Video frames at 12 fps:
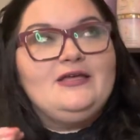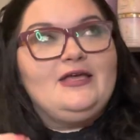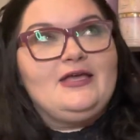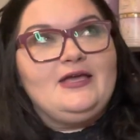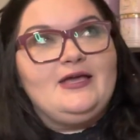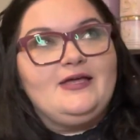
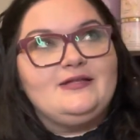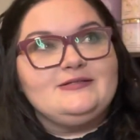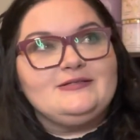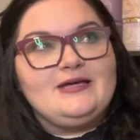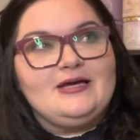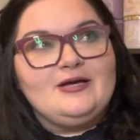
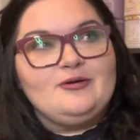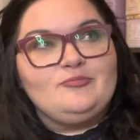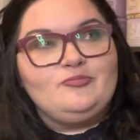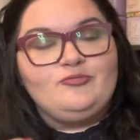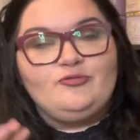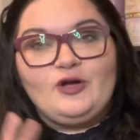and
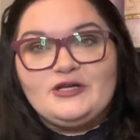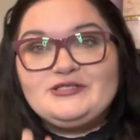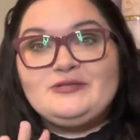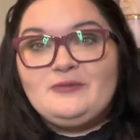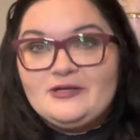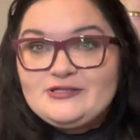um,
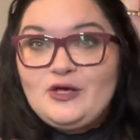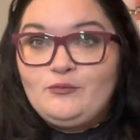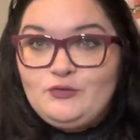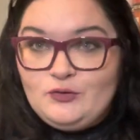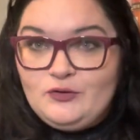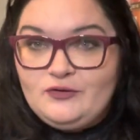frosted Moscow
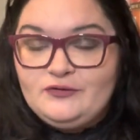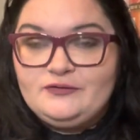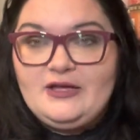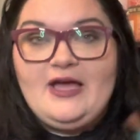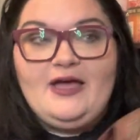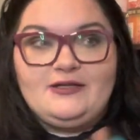Mule
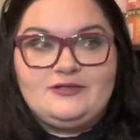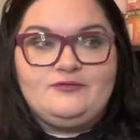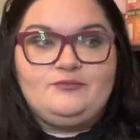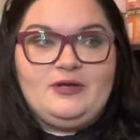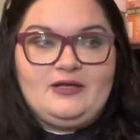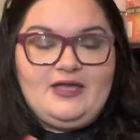at
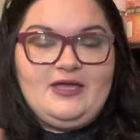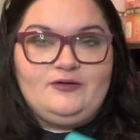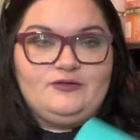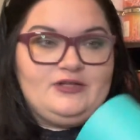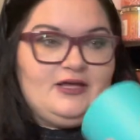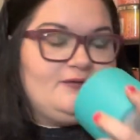
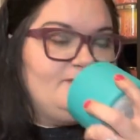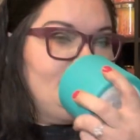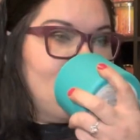Candle Day.